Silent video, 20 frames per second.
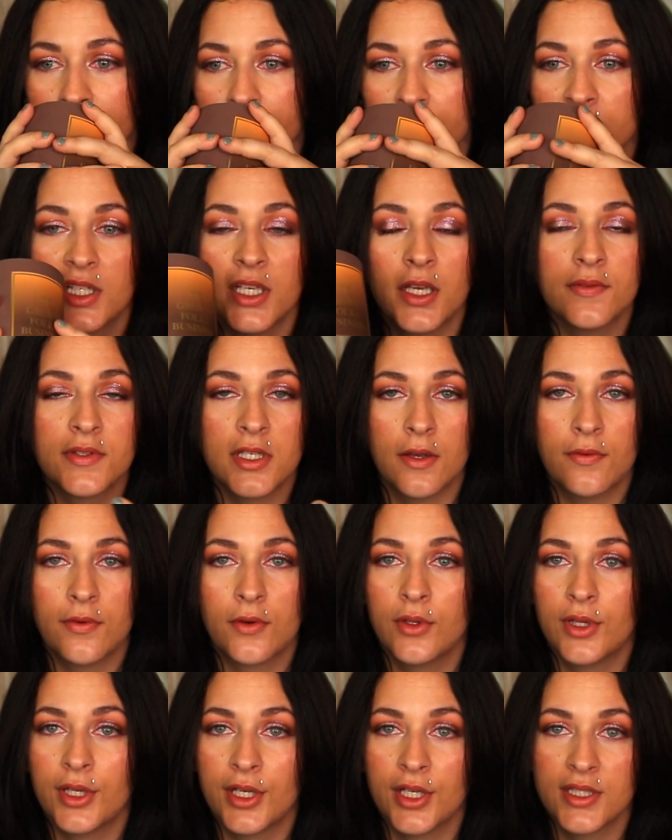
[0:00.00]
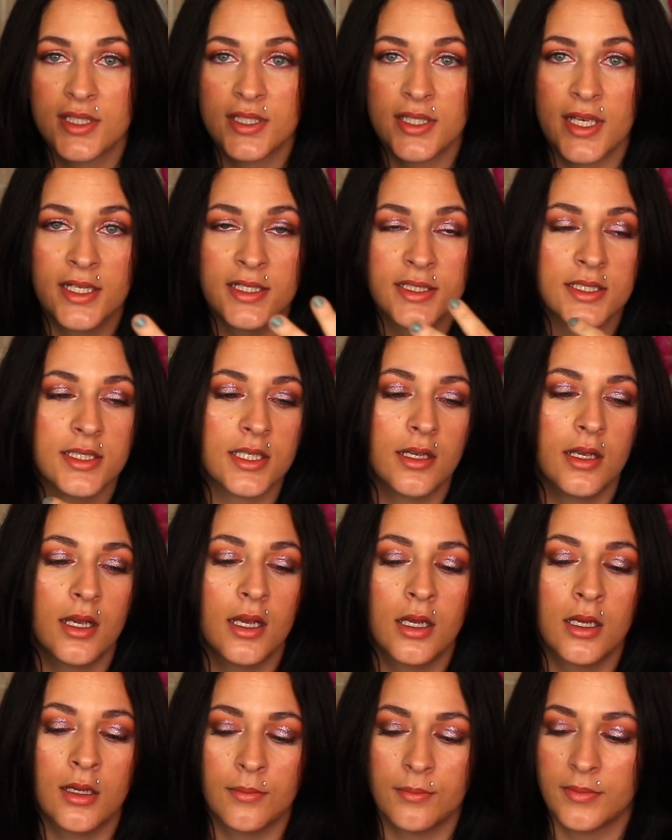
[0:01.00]
gives off a really good scent.
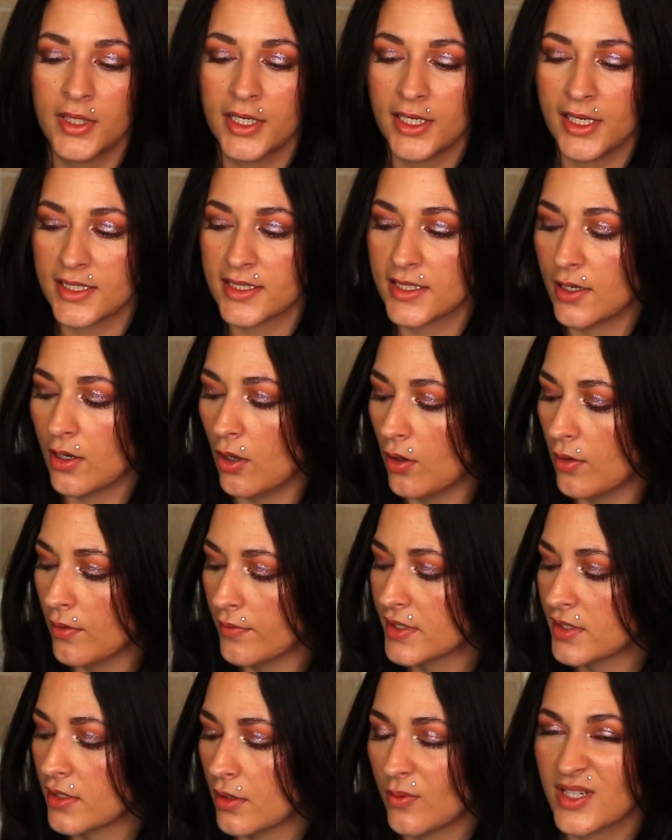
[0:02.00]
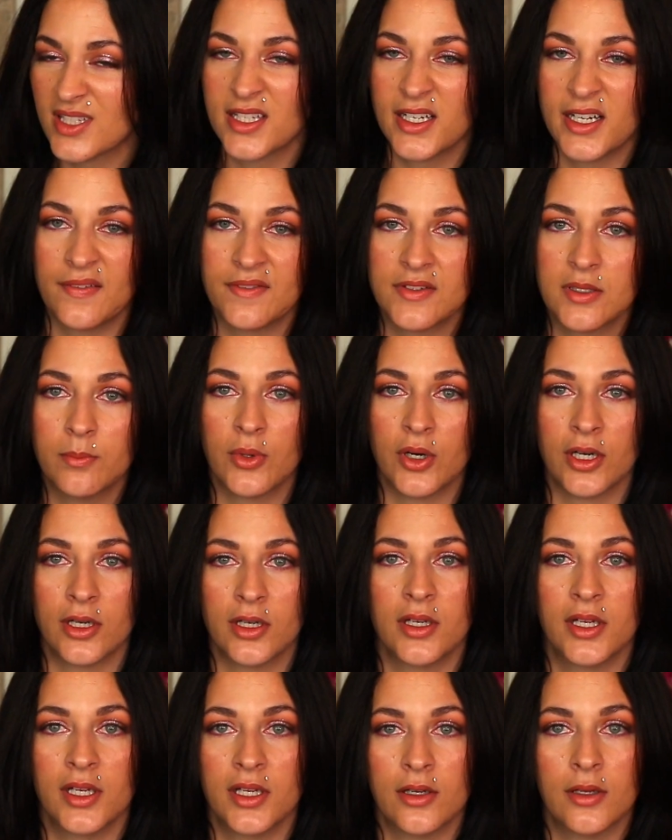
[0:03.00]
Like I said, all these are ones that I have to burn
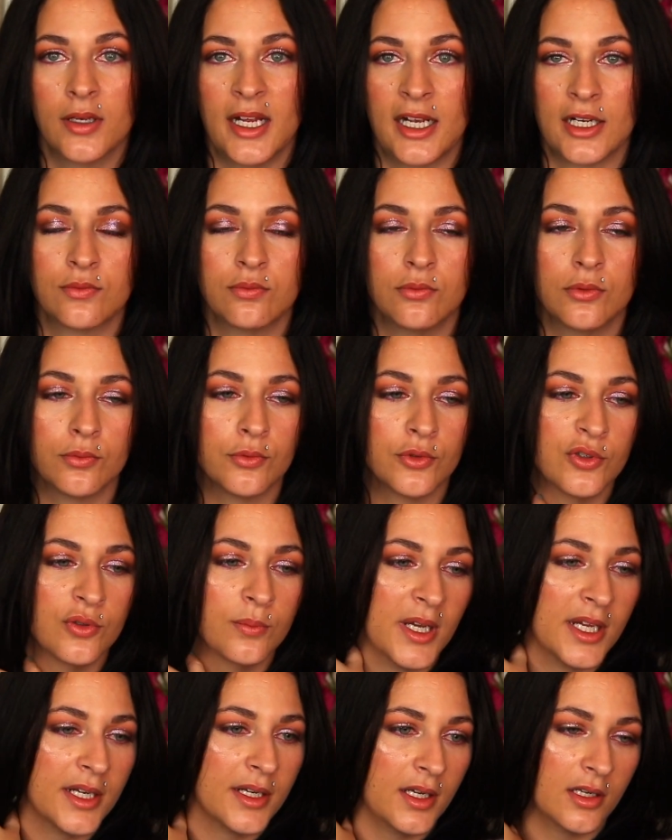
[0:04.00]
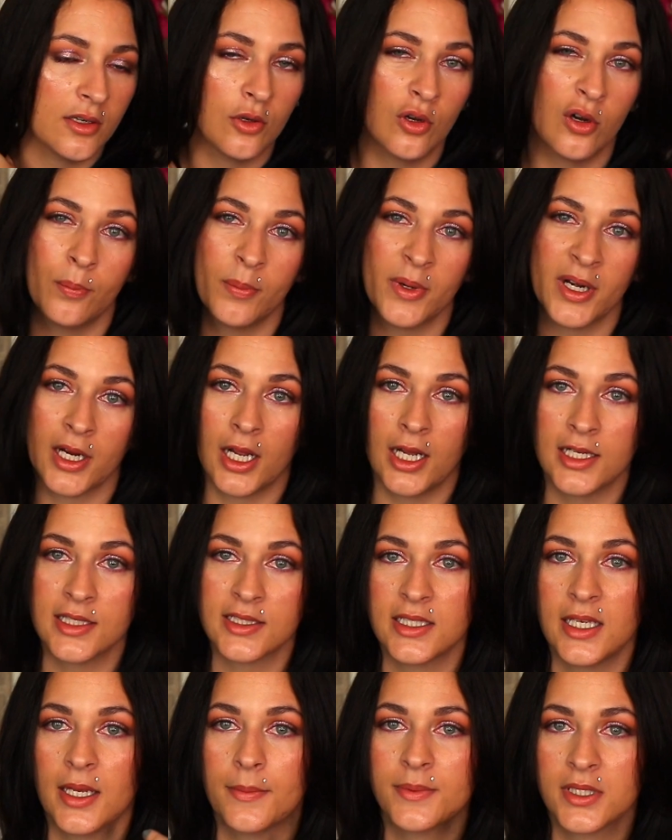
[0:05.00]
in an actual room and not an open
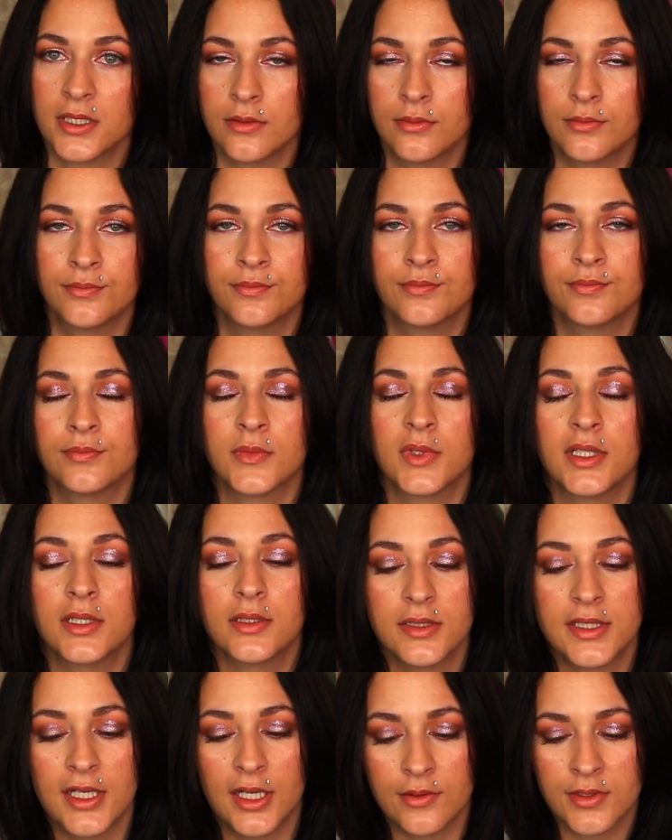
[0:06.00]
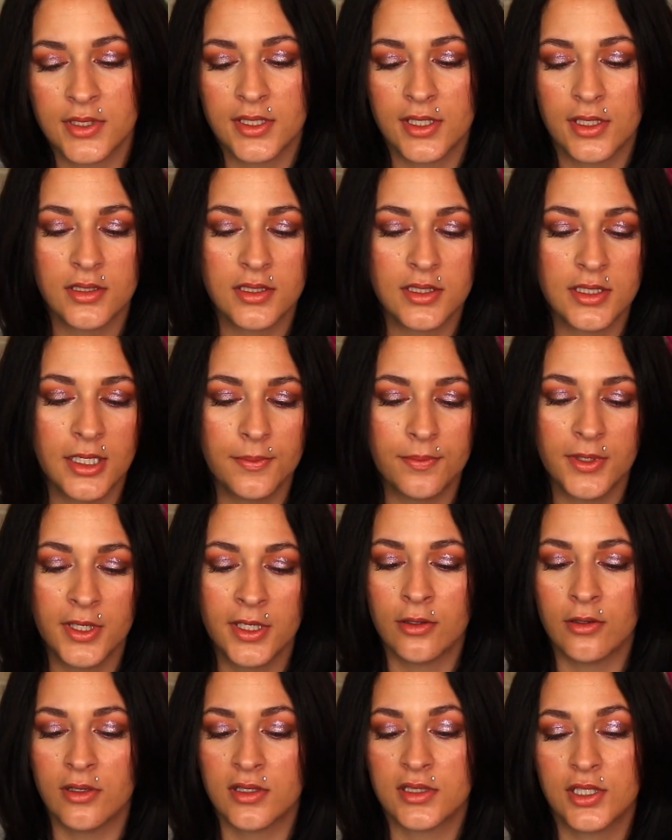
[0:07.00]
concept downstairs type thing,
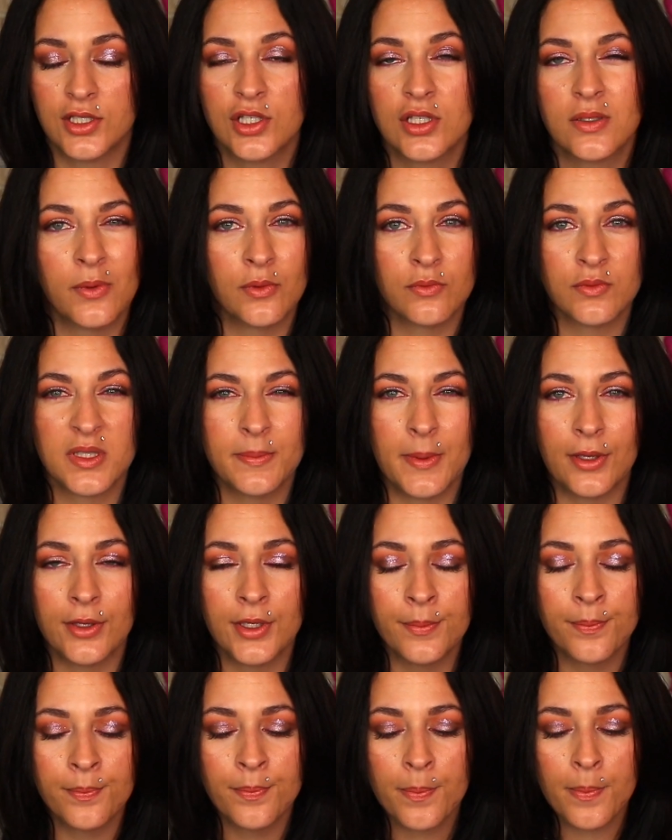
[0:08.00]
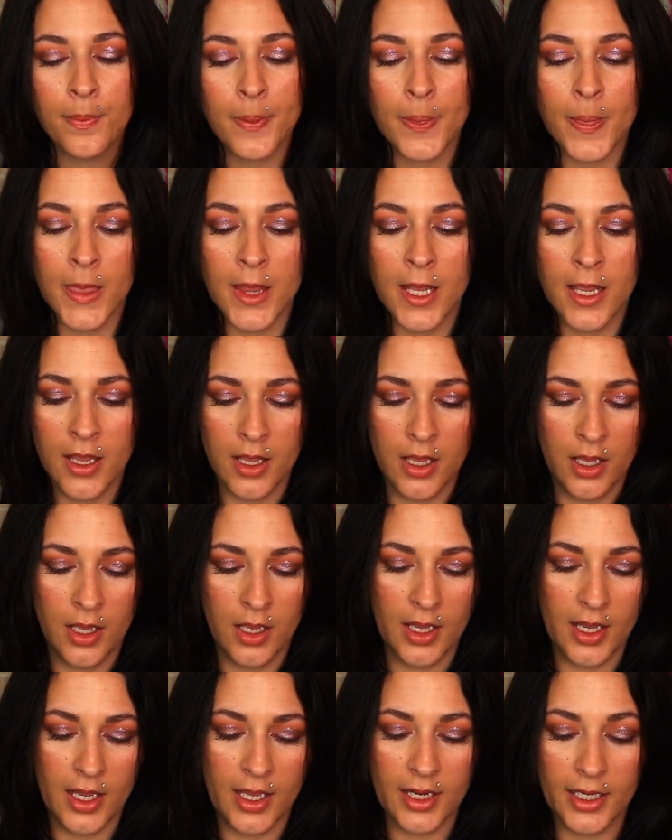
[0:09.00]
or else I just won't smell it.
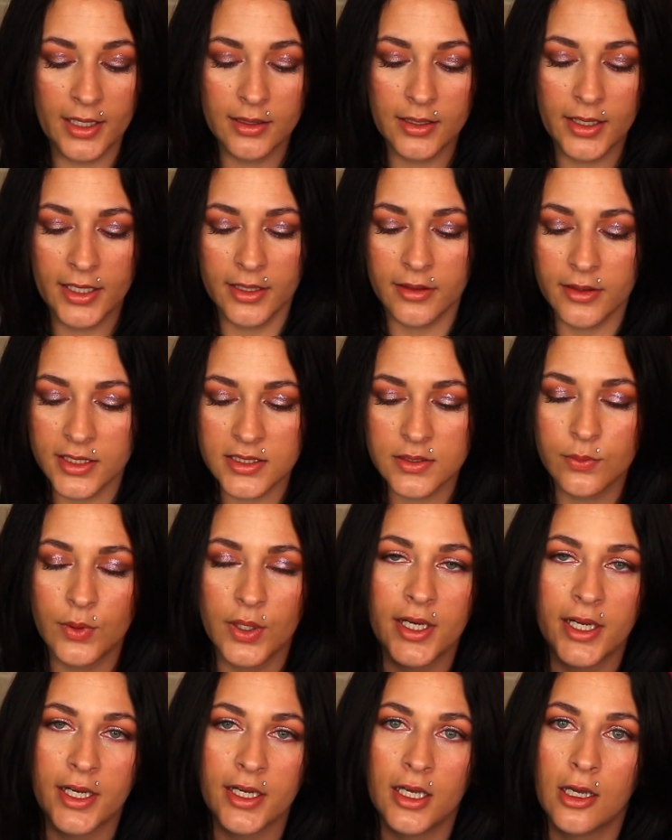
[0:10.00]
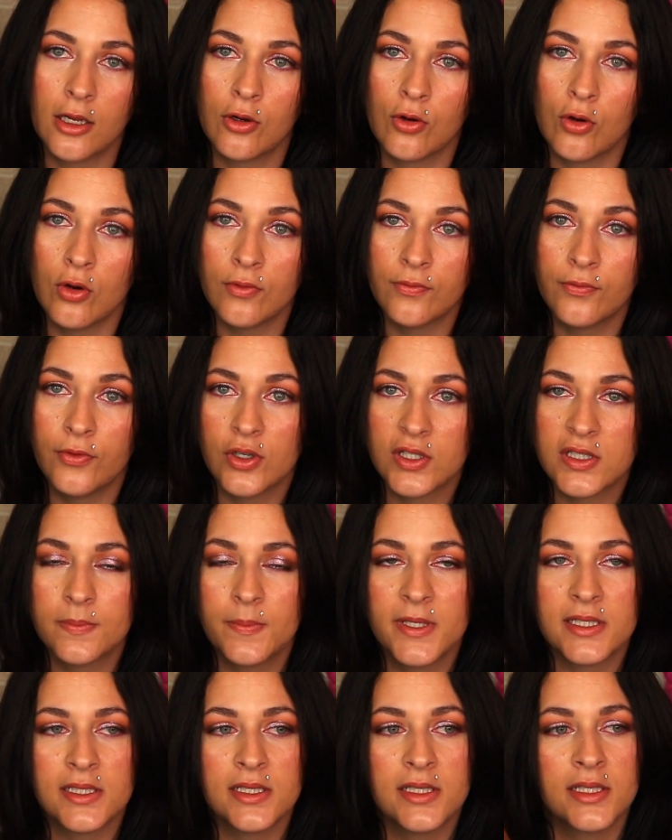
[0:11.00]
And I like this one. I got Grown Folks
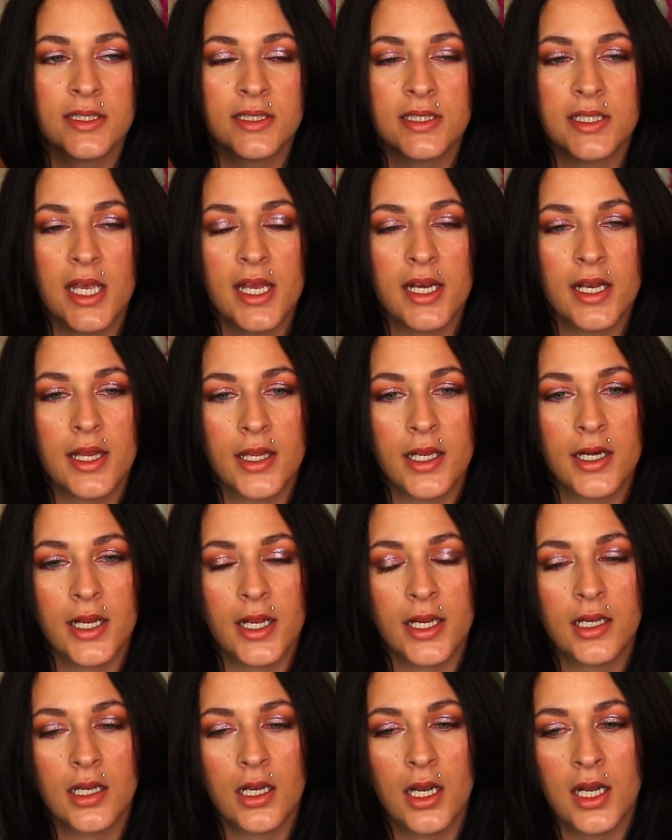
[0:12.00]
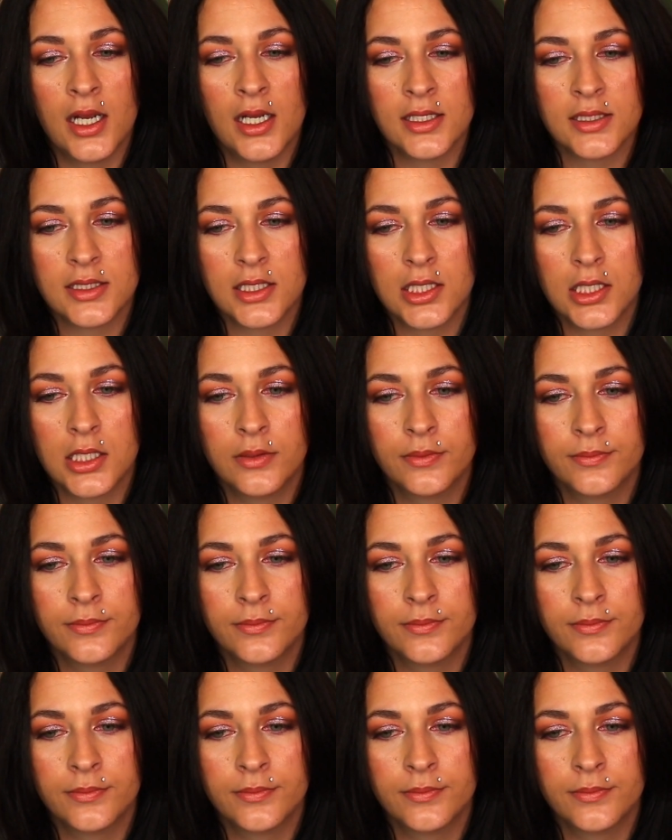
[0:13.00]
Business, and then I got